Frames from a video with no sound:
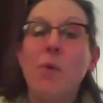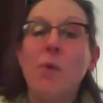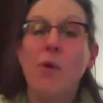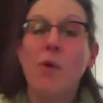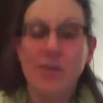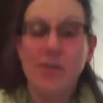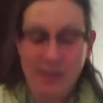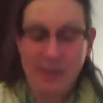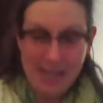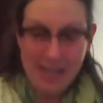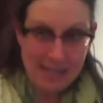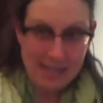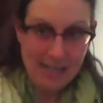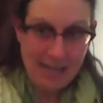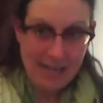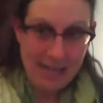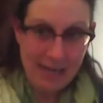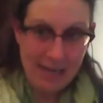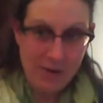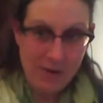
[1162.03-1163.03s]
more of an
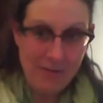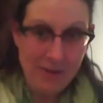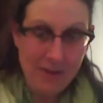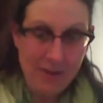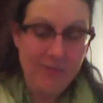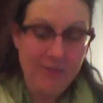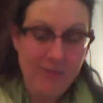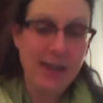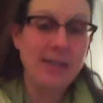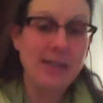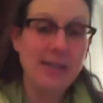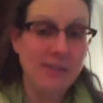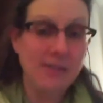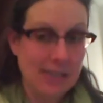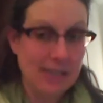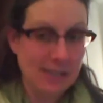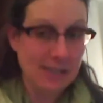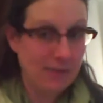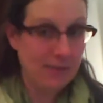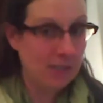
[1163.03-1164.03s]
indicator of the
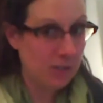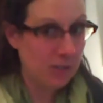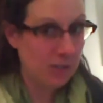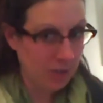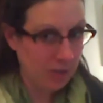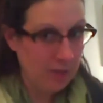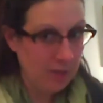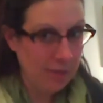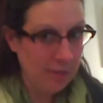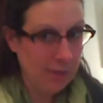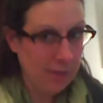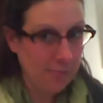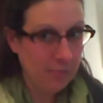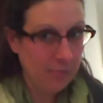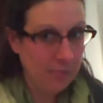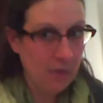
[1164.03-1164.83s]
effectiveness of this treatment.